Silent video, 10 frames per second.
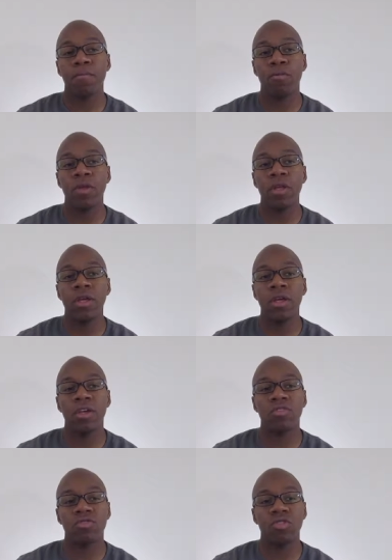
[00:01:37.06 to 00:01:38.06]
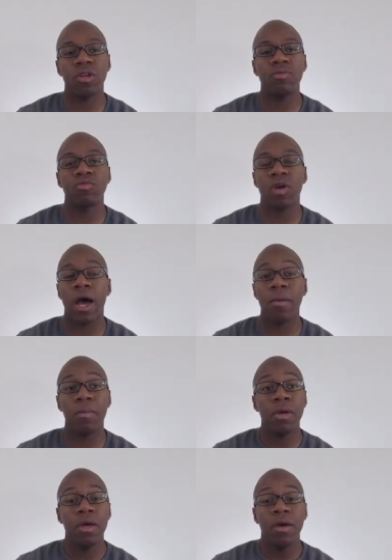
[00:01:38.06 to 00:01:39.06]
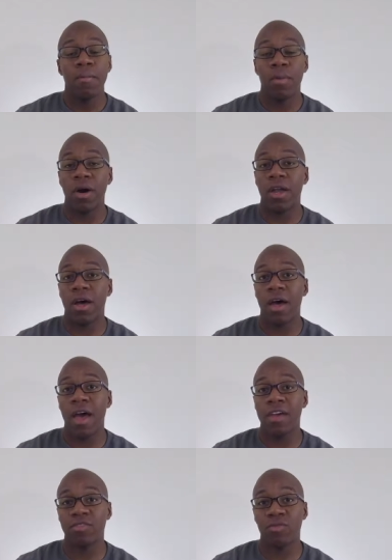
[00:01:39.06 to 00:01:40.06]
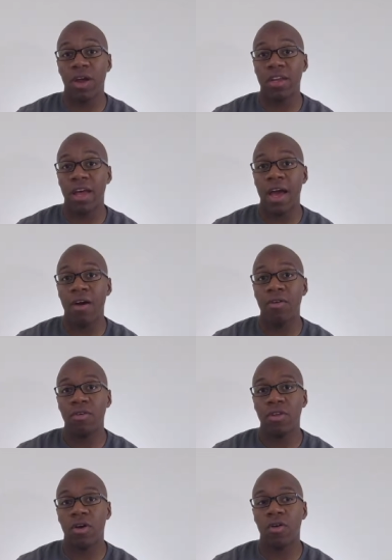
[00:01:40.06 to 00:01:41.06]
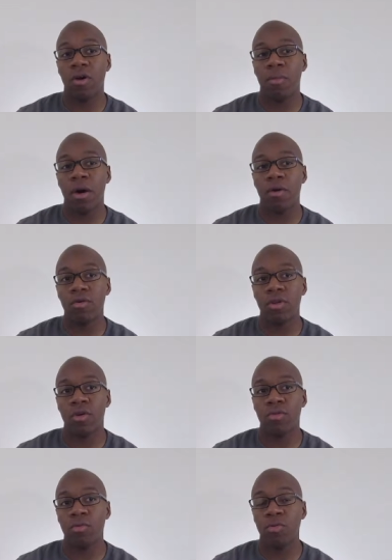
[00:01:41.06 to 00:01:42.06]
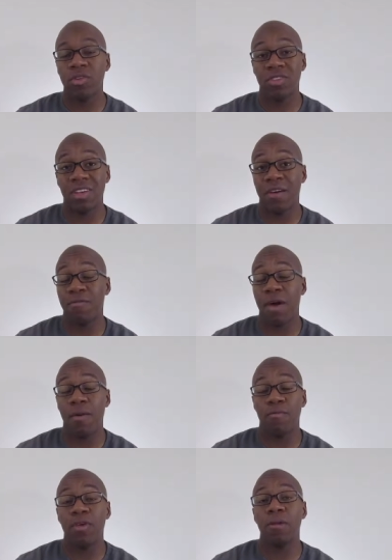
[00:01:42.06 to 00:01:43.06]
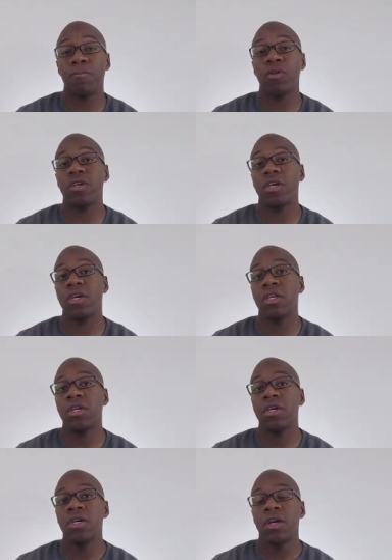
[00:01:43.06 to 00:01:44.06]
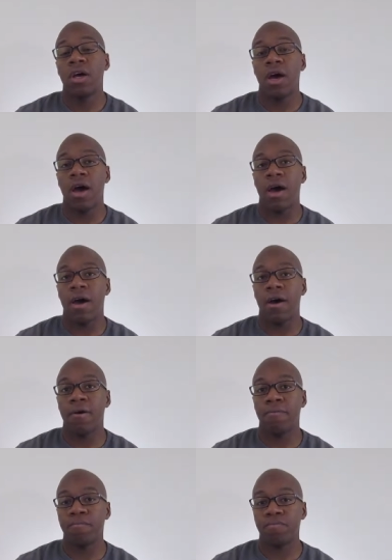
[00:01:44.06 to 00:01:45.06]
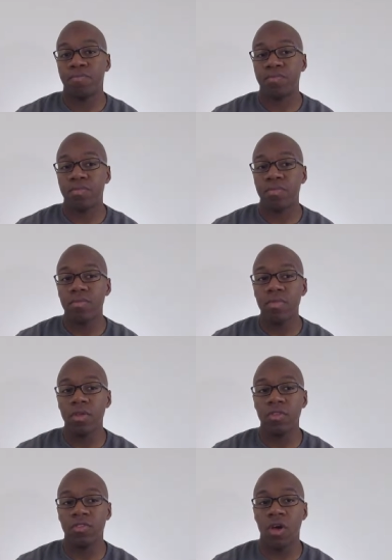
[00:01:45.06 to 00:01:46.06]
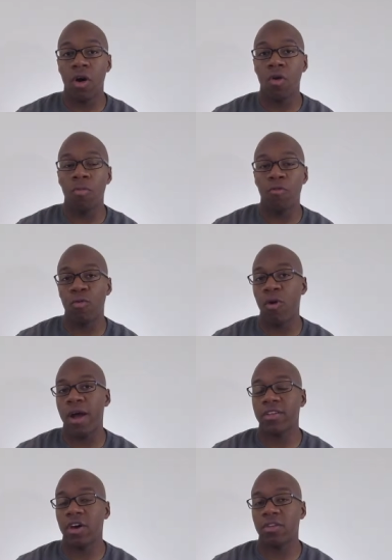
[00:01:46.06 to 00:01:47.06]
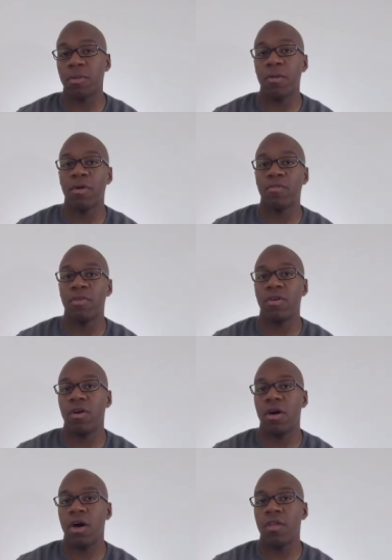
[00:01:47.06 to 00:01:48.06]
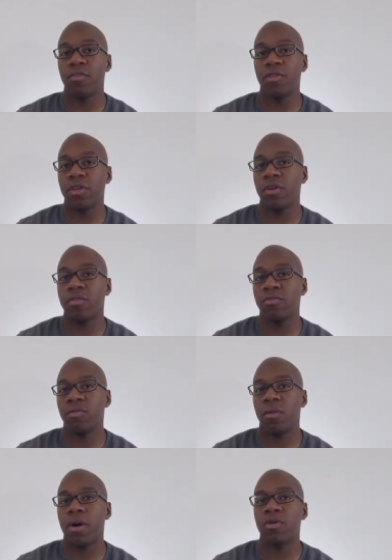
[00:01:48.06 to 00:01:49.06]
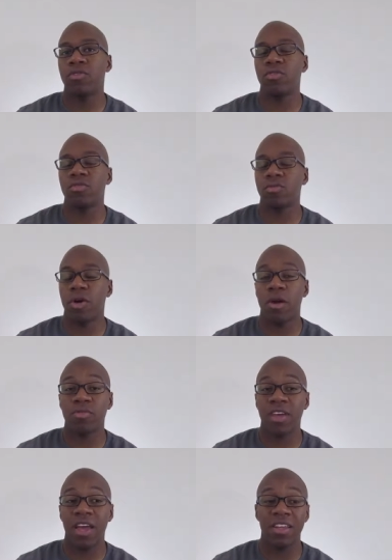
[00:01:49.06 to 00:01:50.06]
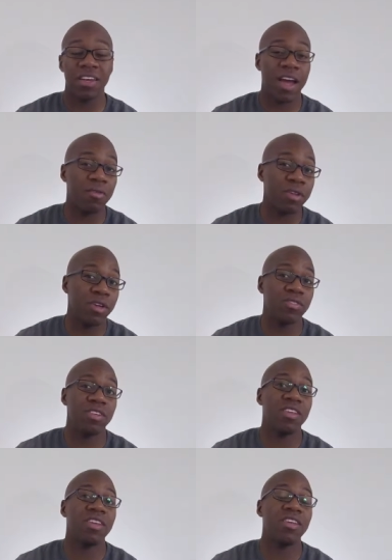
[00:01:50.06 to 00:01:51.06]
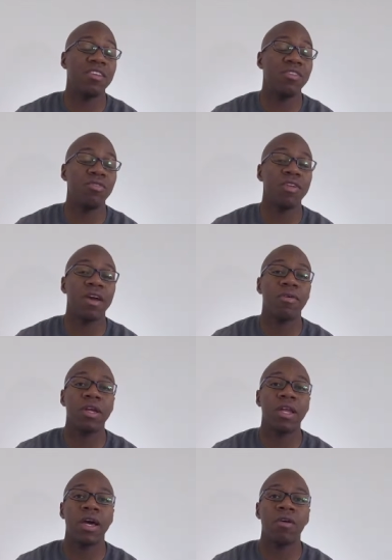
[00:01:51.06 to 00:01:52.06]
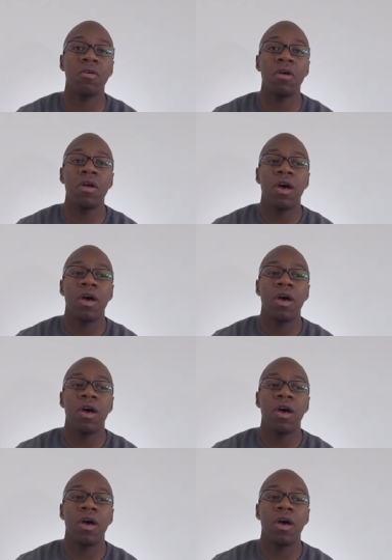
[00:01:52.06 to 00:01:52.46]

pretty extreme drop. But uh, as of right now, you know, about you know three weeks in, I, am feeling pretty good. Um, so before I talked about my uh, other video about doing carb cycling, I really don't see the need to do that right now